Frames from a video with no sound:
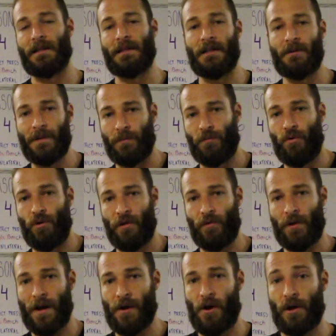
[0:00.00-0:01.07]
a little bit more of
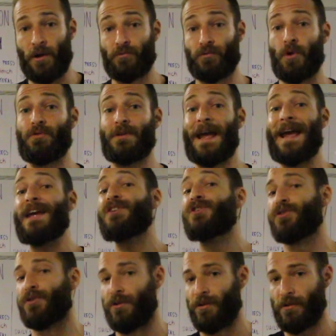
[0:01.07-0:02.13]
what I call a
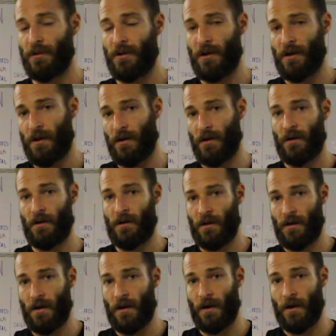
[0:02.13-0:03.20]
rotational
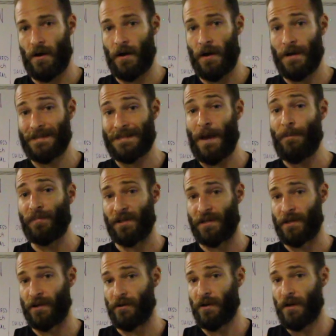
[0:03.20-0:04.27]
template
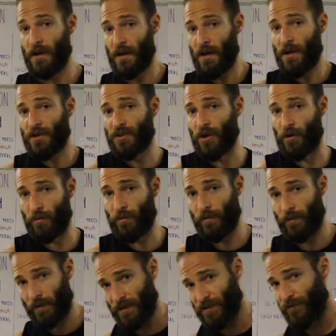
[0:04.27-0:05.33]
here. So
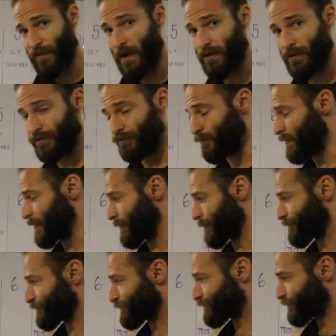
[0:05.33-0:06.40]
let's follow through here.
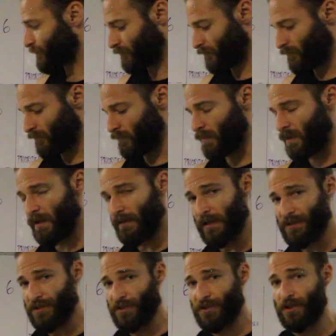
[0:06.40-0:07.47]

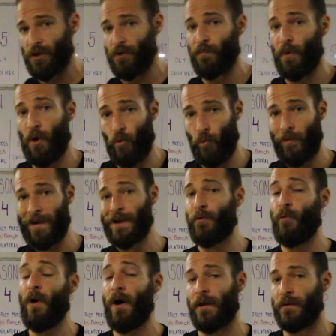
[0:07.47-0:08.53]
Let's assume week
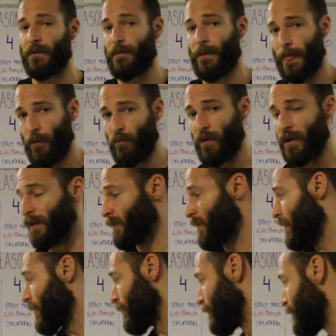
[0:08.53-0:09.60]
1, we're going to
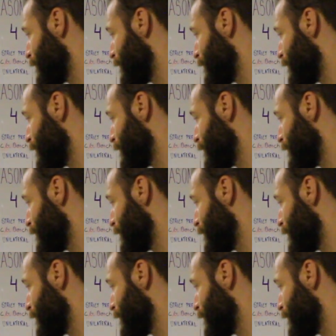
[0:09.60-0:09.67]
go